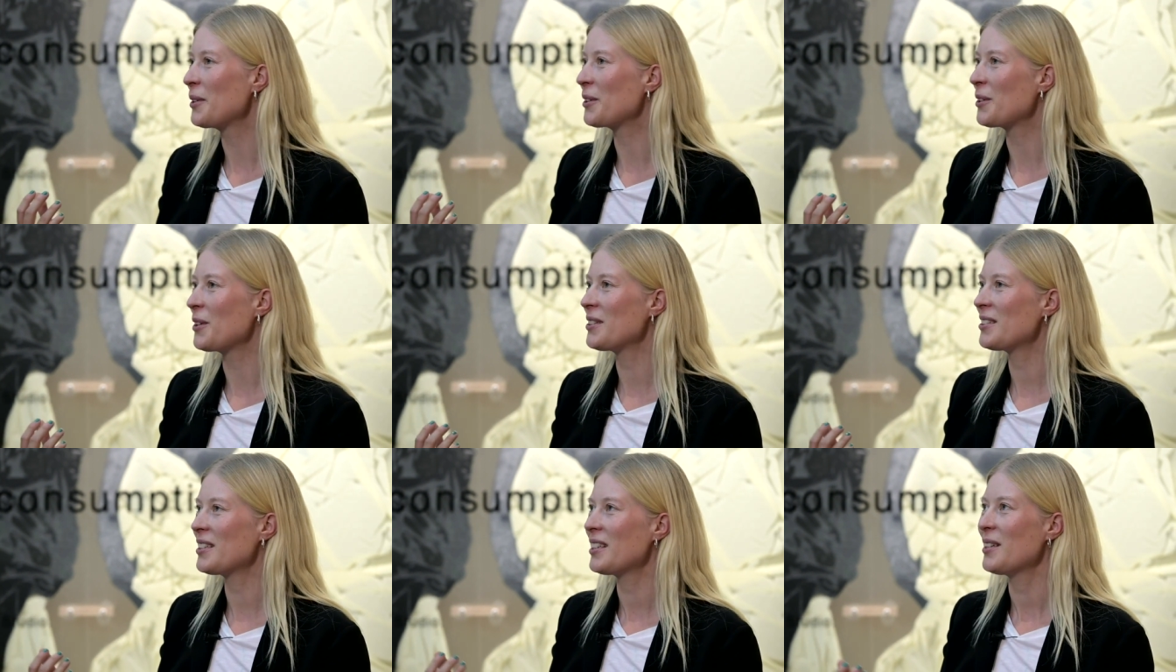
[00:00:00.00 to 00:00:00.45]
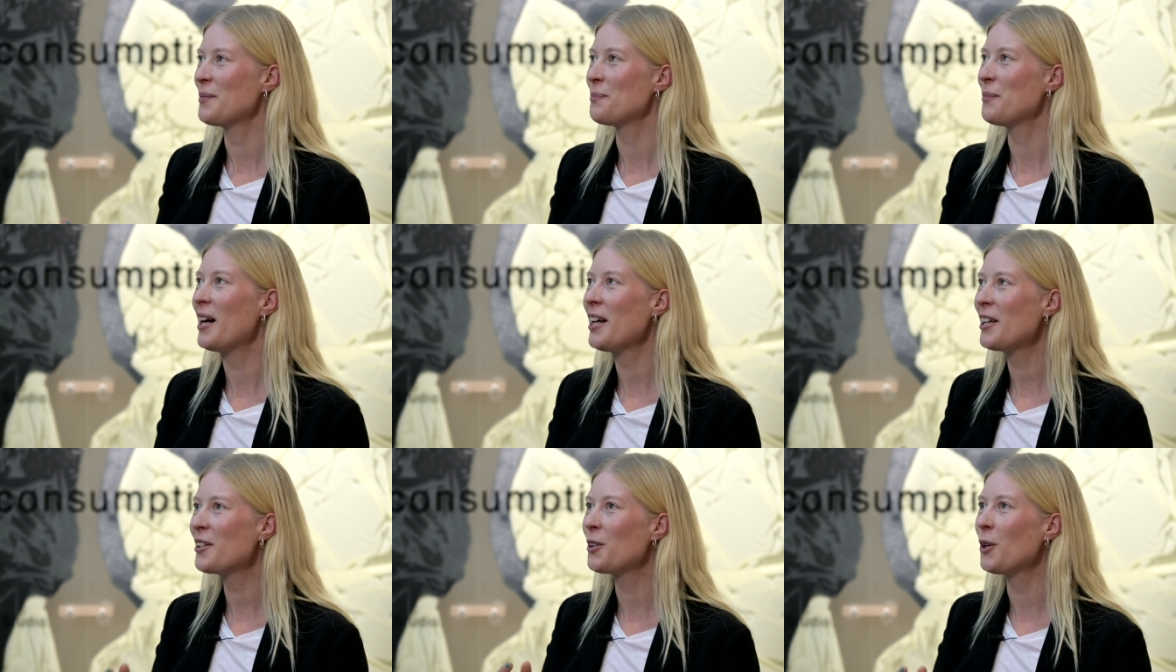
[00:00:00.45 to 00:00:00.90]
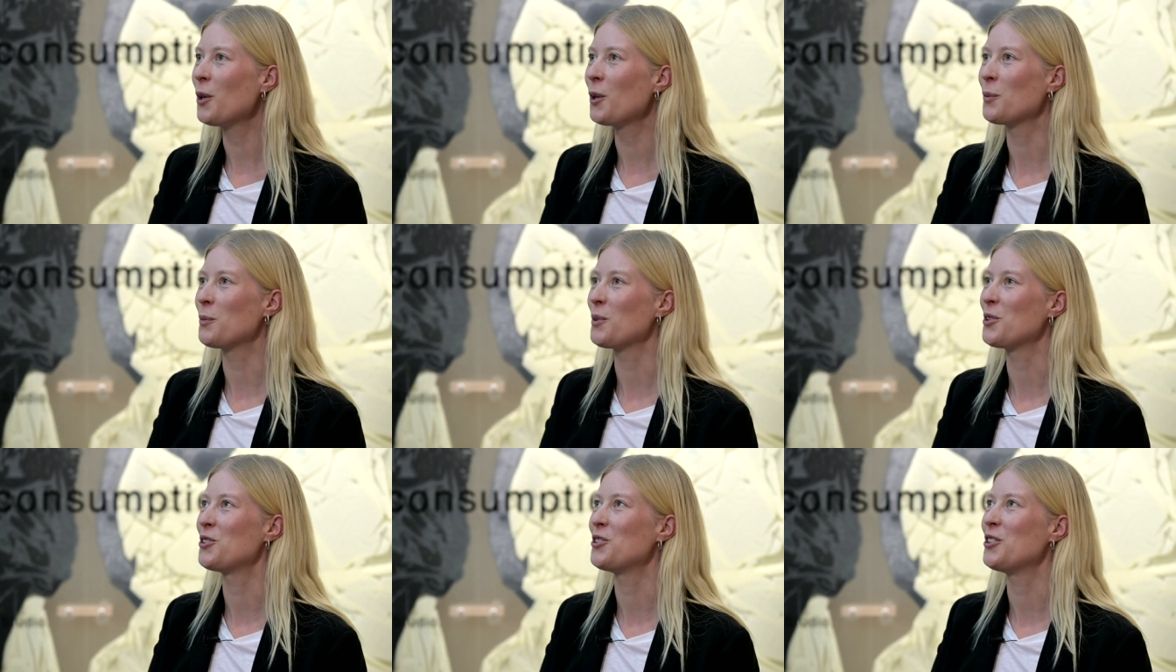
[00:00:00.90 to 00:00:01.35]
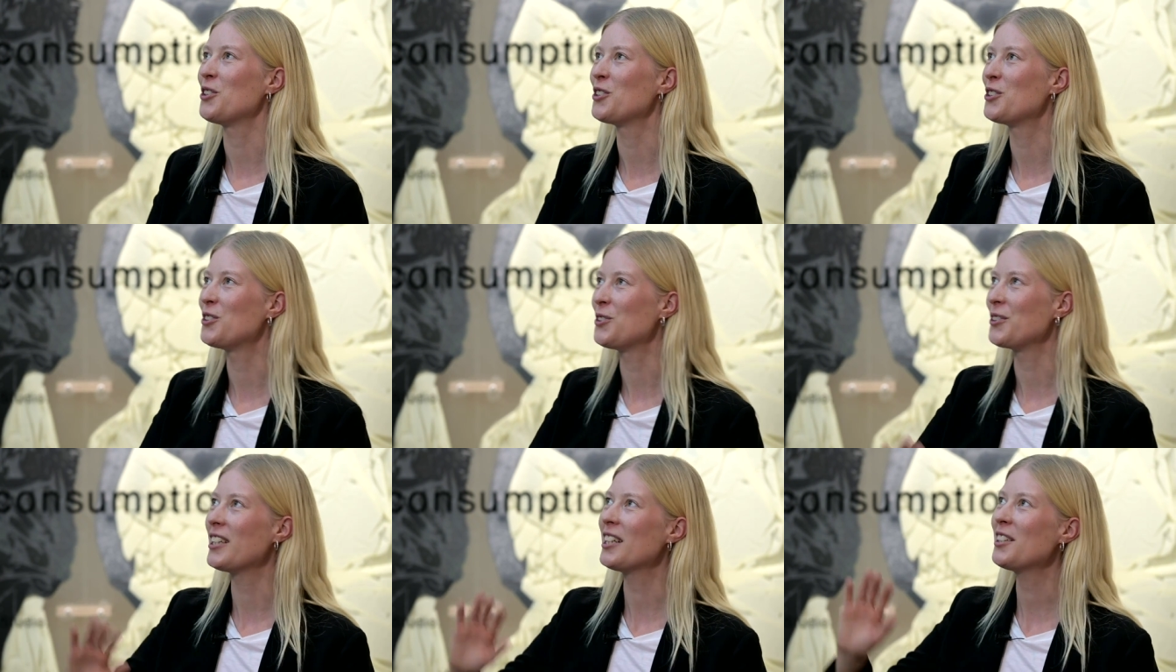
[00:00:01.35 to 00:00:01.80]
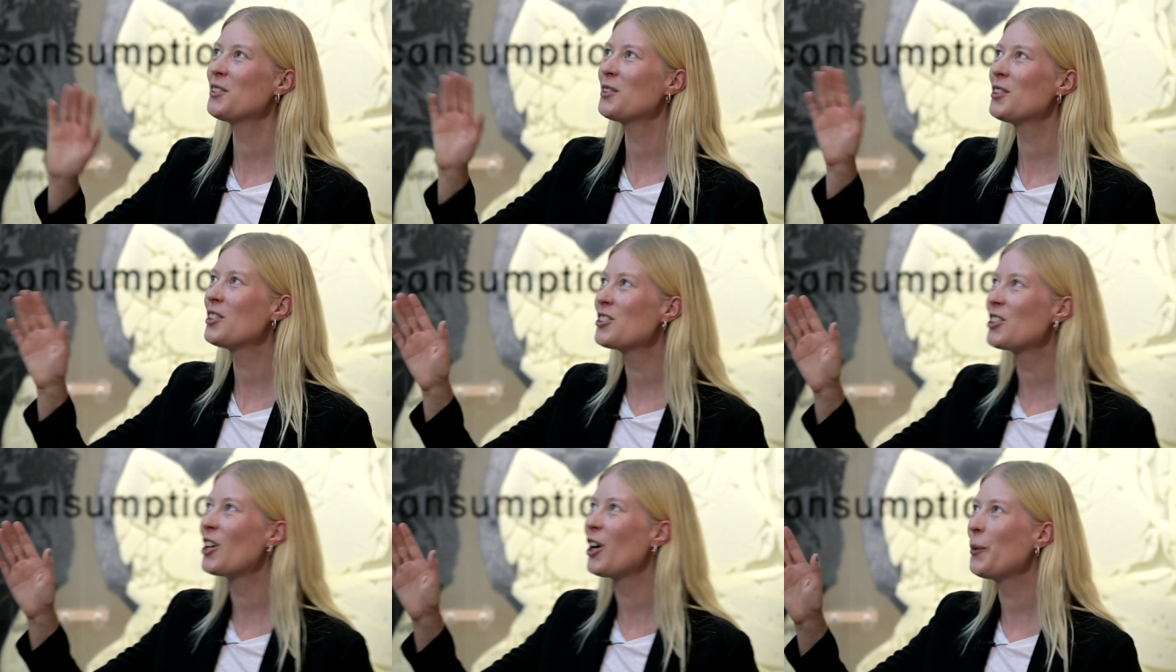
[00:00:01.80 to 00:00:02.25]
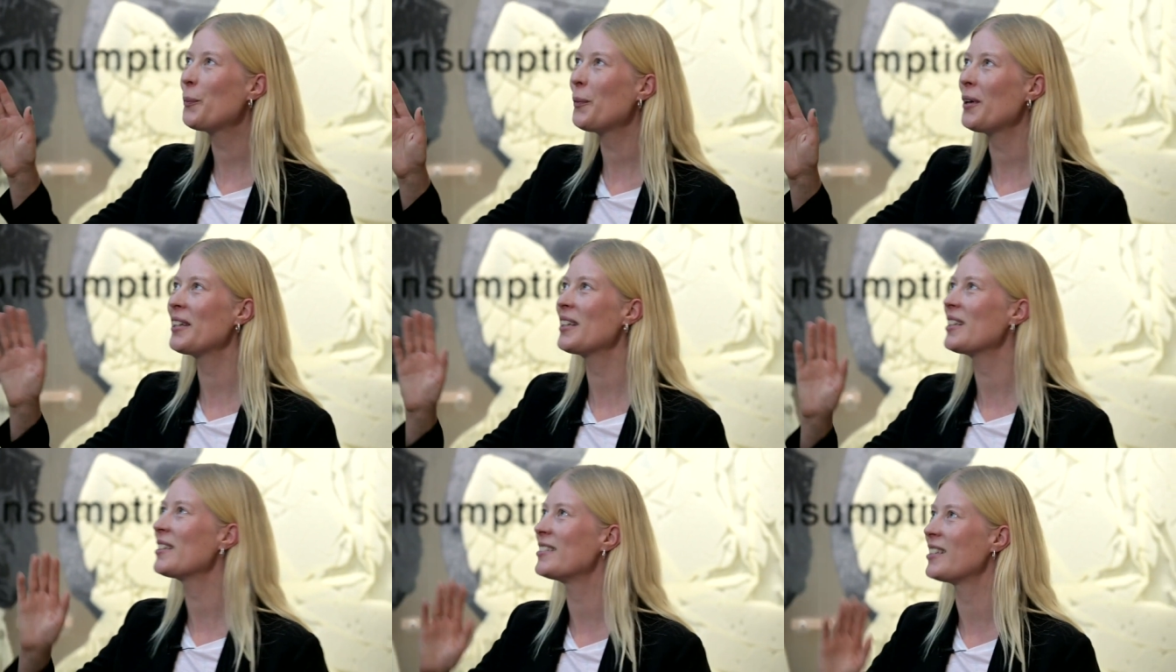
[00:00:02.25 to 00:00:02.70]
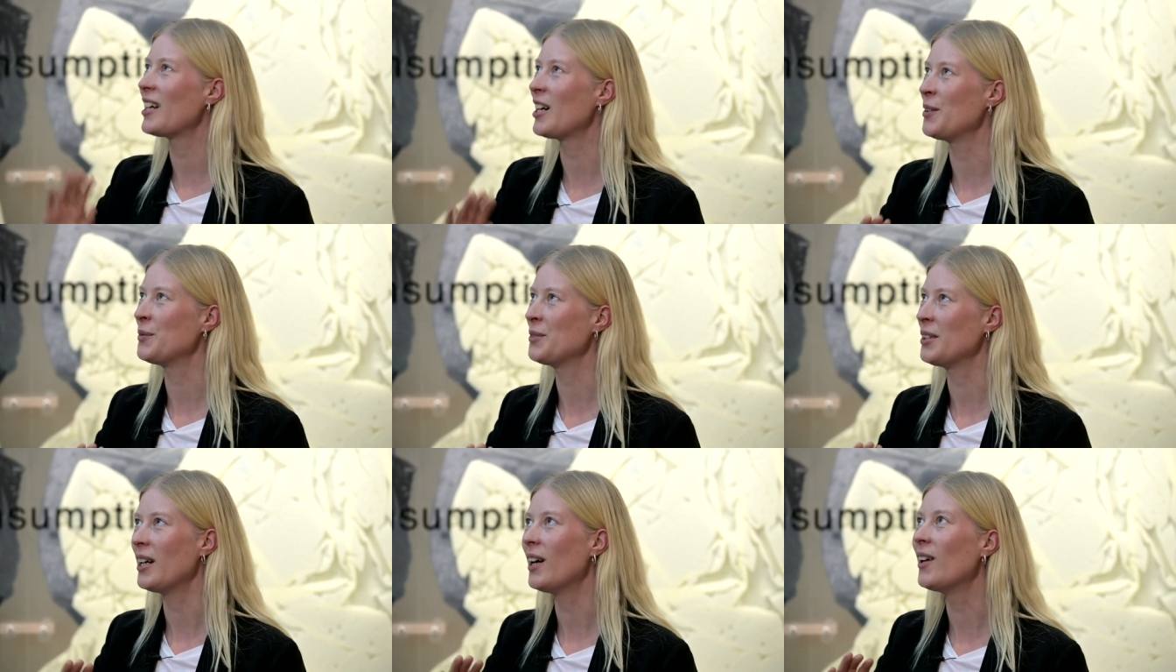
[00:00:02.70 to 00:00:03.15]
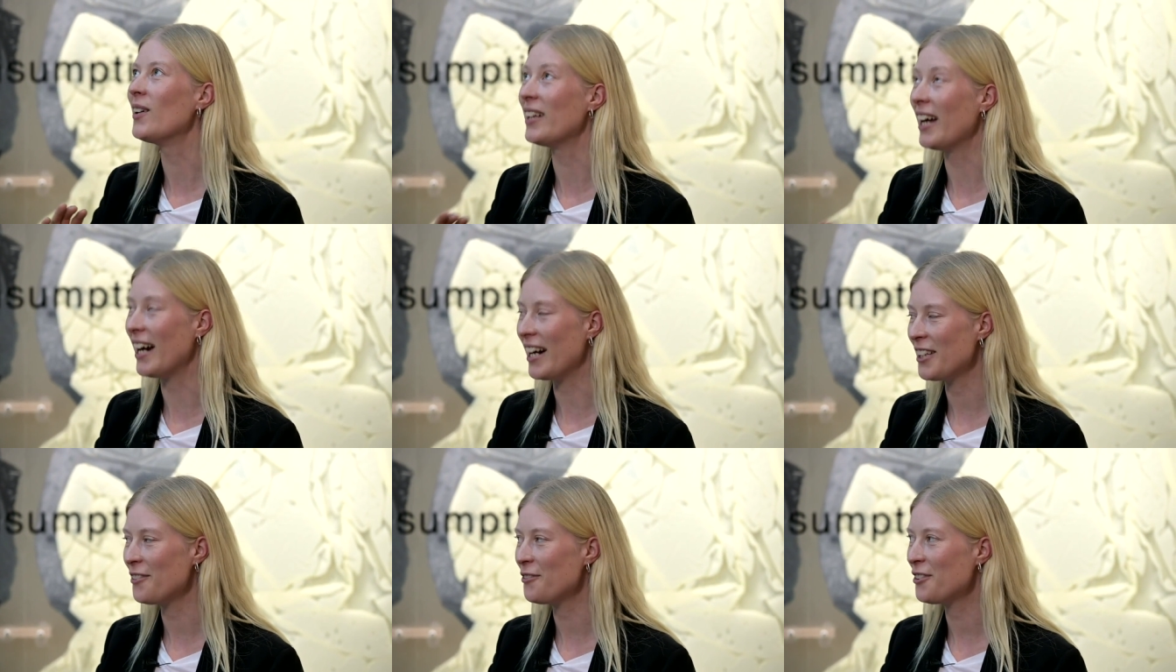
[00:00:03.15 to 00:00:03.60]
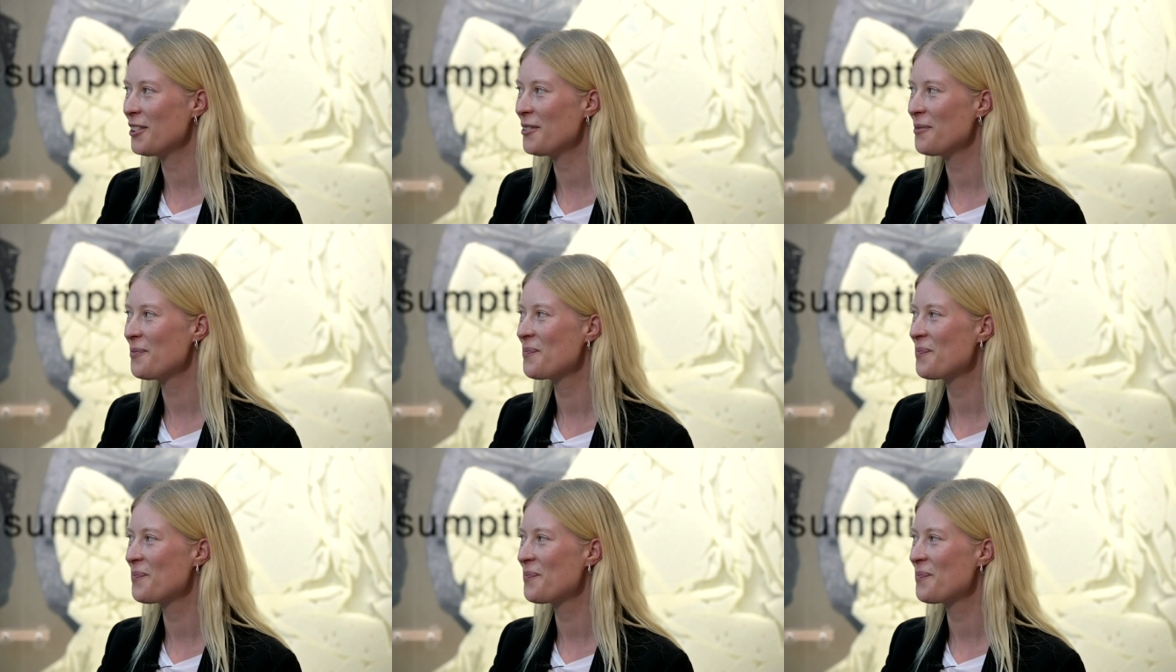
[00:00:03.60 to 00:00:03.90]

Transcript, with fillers: because my goal was just to get to the top and get down alive.